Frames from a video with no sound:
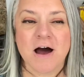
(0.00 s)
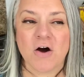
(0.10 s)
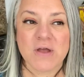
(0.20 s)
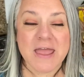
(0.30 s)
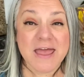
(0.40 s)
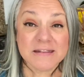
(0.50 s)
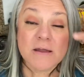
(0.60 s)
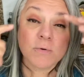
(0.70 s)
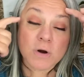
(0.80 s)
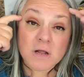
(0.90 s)
Okay, and
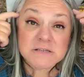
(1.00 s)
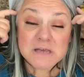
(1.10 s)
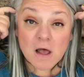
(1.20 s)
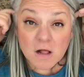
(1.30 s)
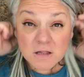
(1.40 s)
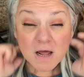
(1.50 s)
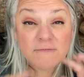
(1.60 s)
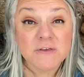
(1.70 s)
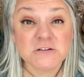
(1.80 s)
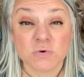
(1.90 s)
they were on sale. A lot
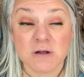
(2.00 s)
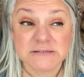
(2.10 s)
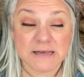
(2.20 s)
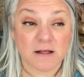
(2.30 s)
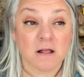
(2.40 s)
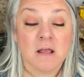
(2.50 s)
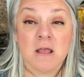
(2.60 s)
of things were on sale.